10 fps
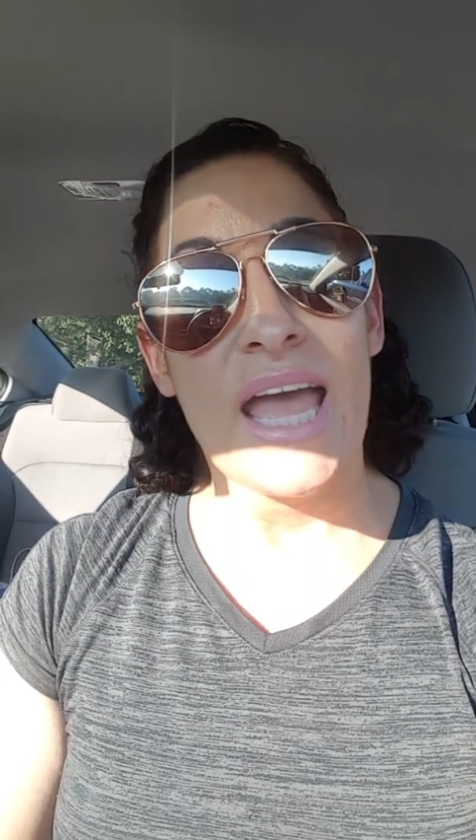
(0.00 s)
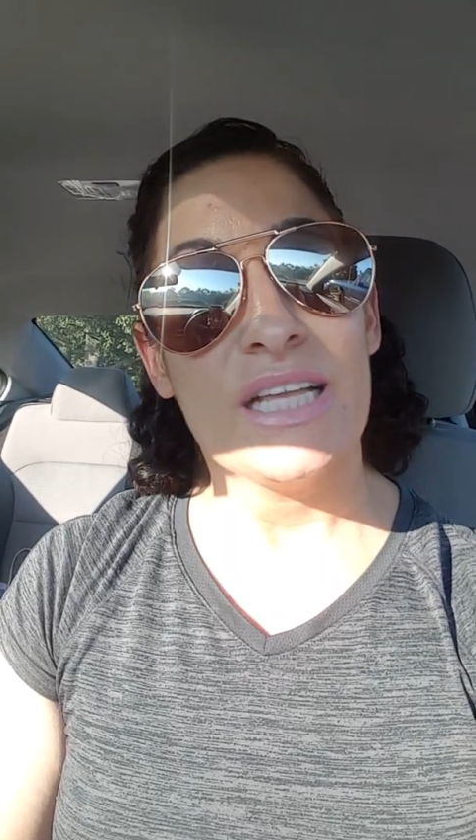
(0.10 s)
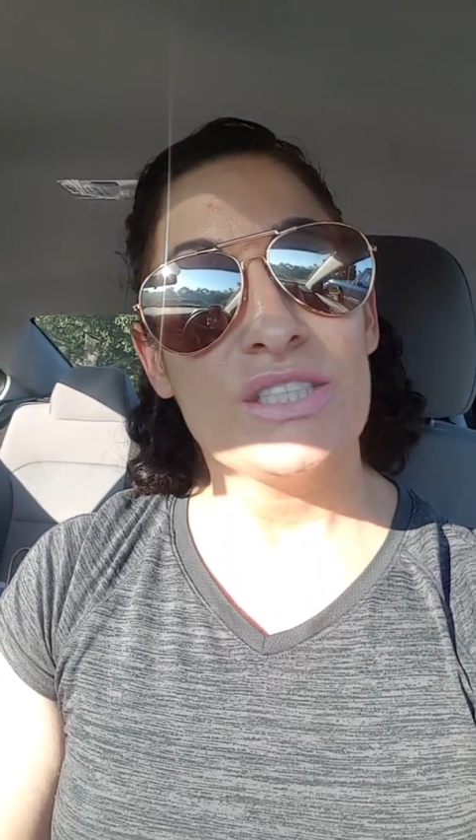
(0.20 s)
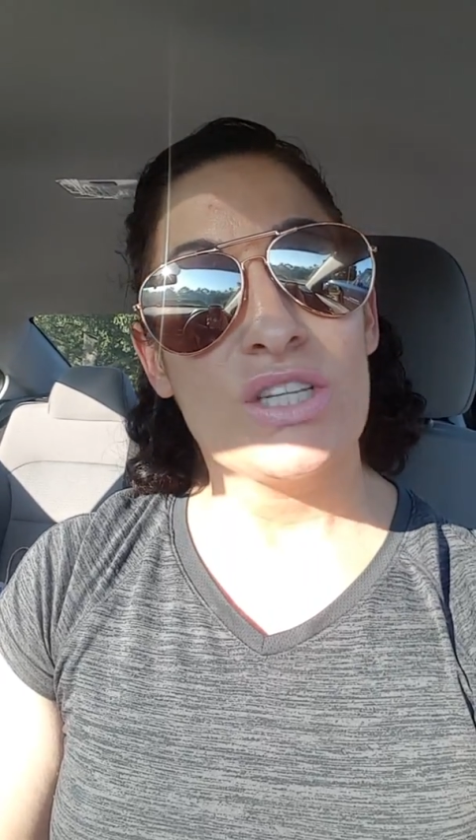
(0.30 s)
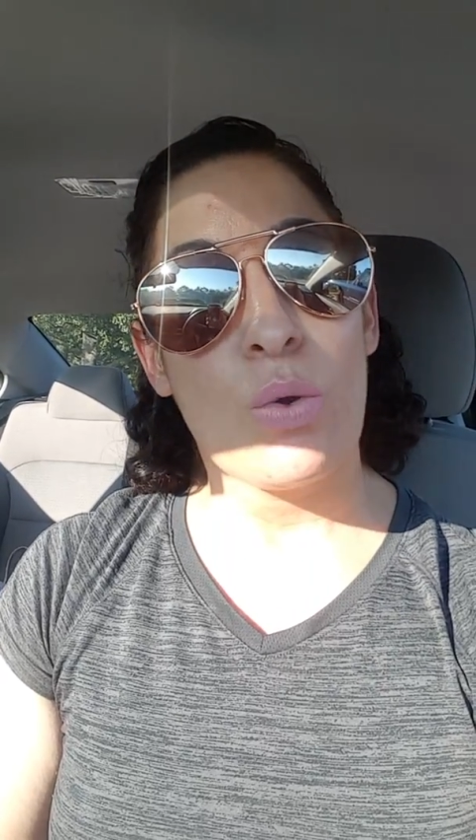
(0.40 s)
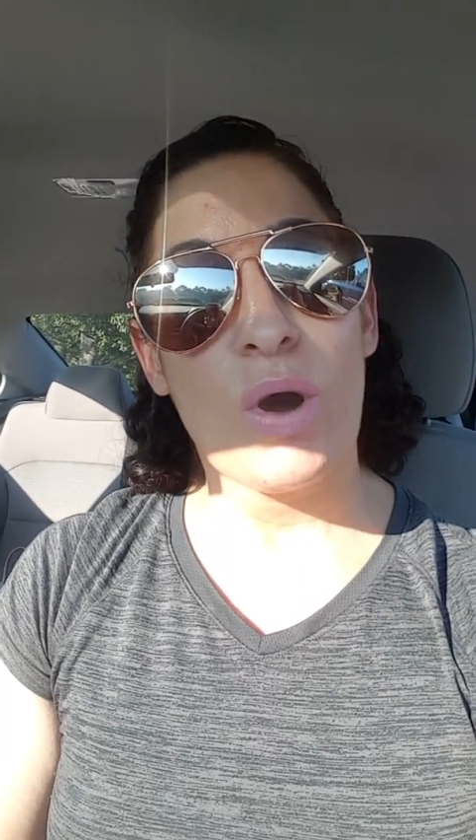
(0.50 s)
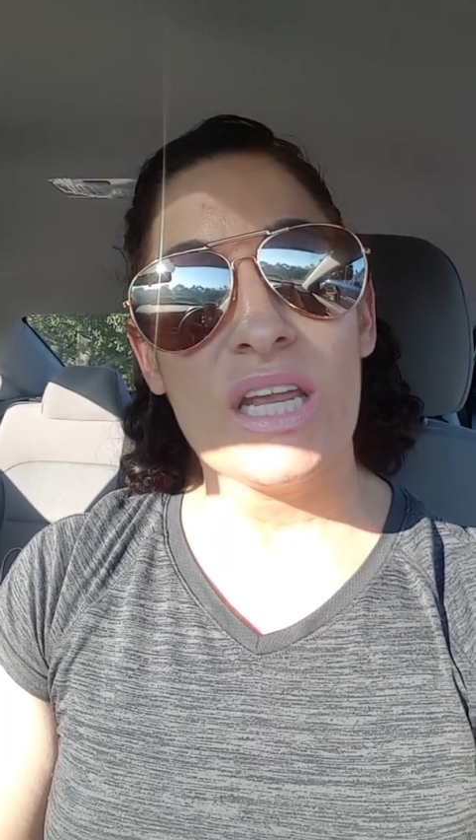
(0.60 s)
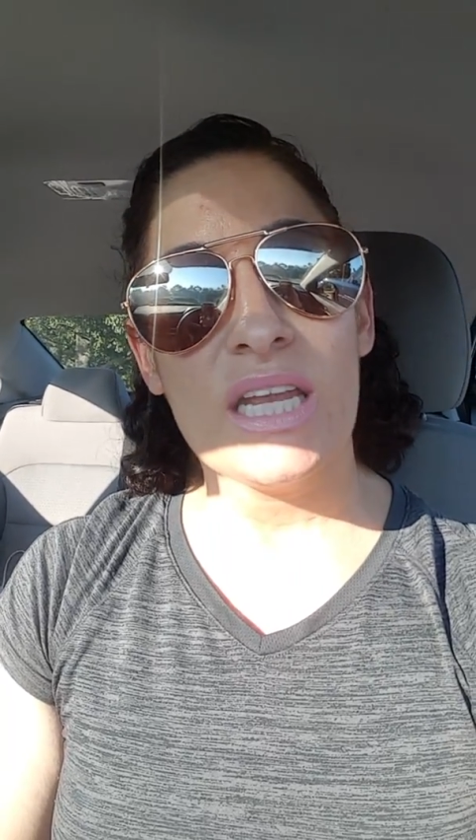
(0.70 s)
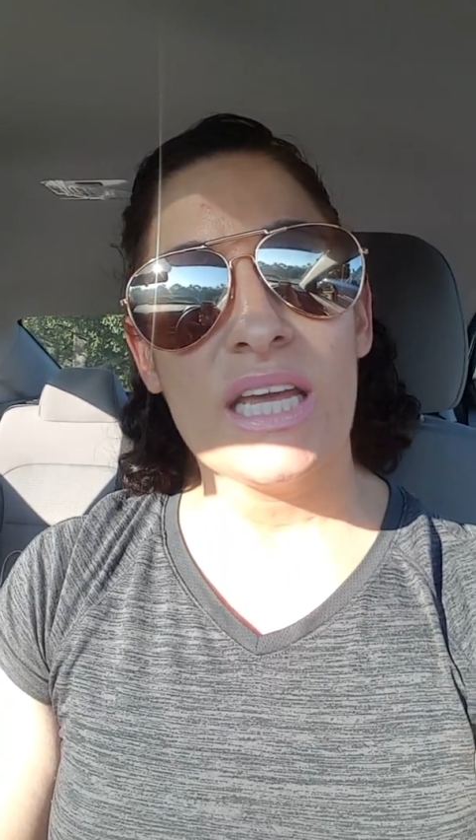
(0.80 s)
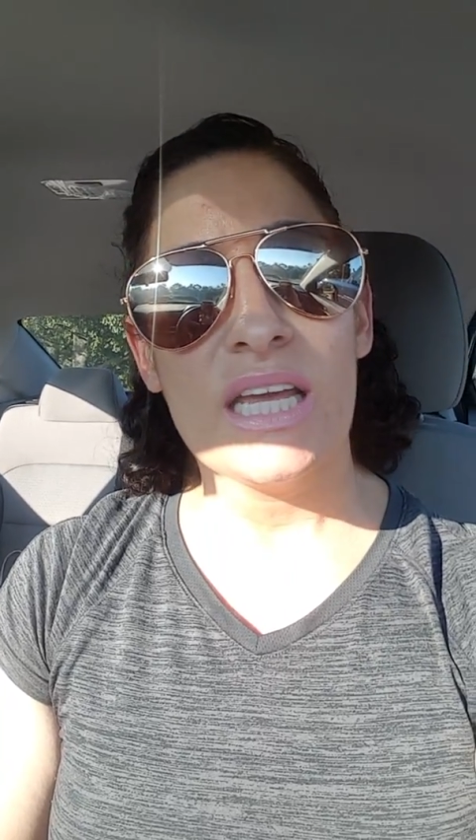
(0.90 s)
And so
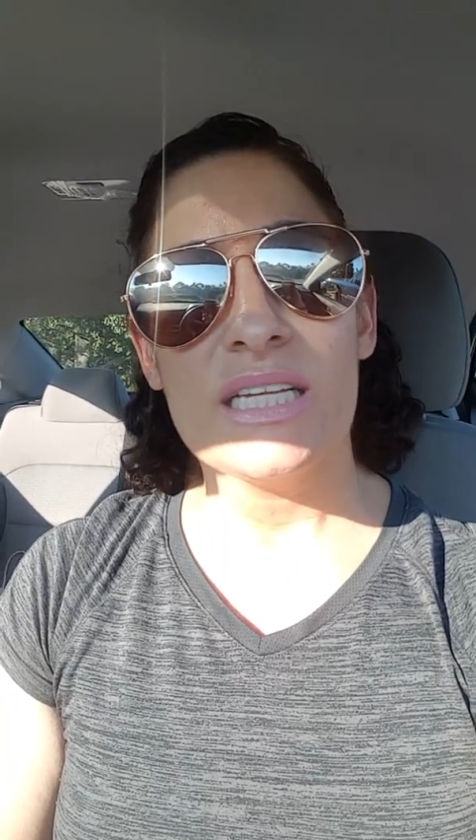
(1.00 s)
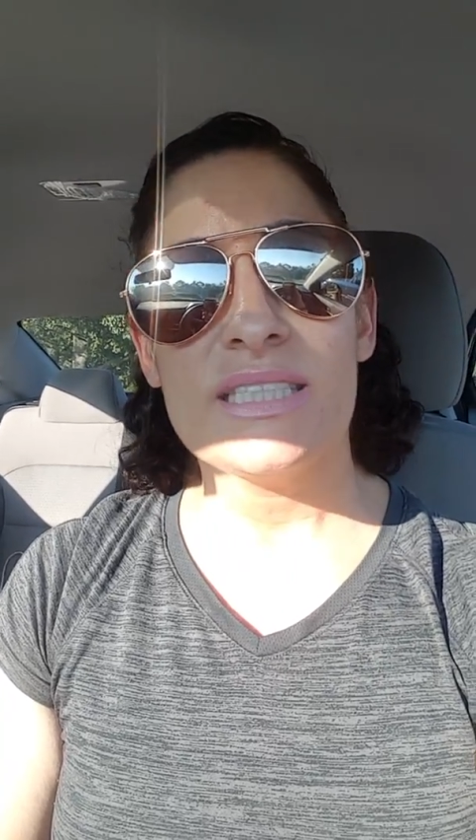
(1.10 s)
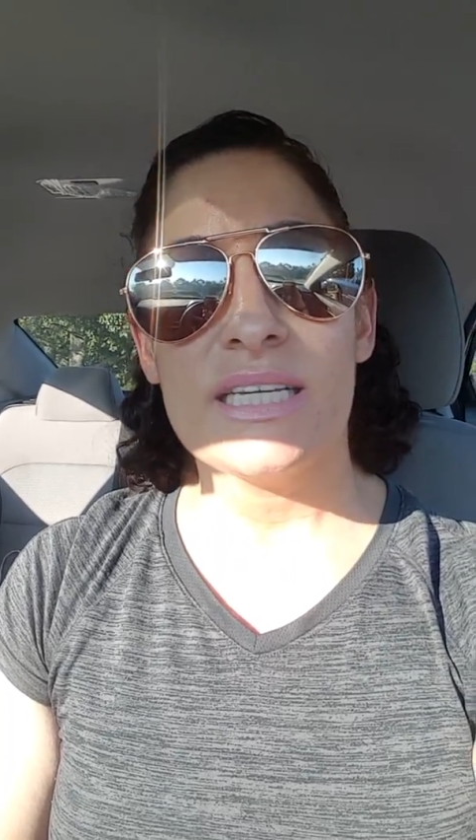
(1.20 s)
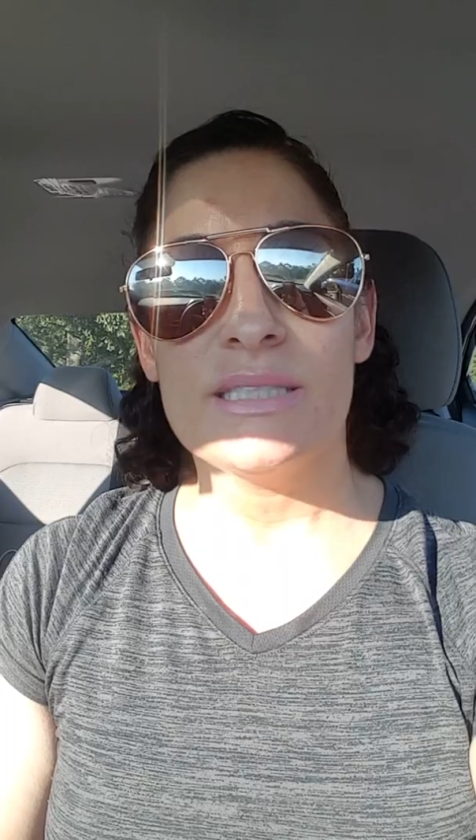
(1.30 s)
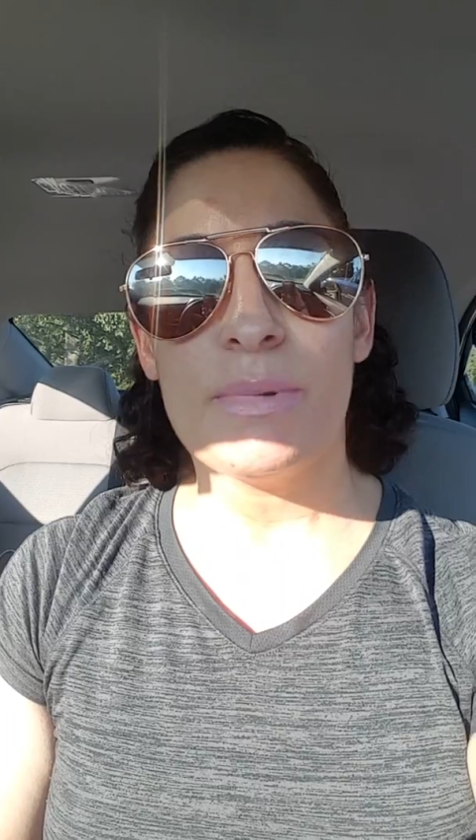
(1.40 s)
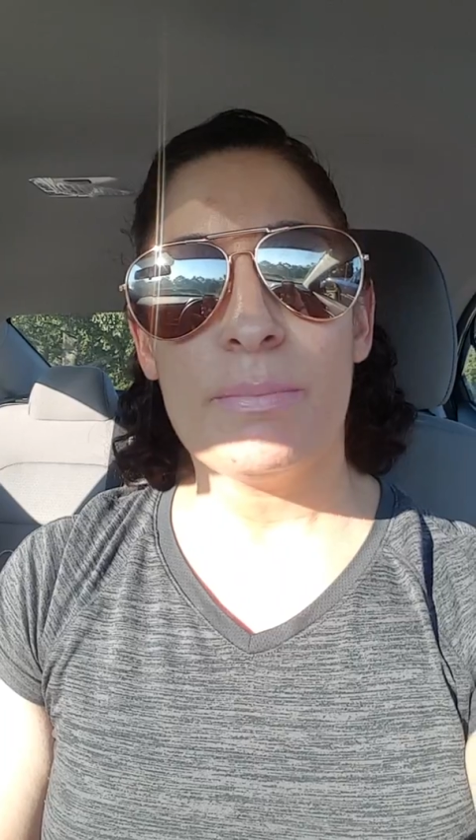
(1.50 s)
what it is is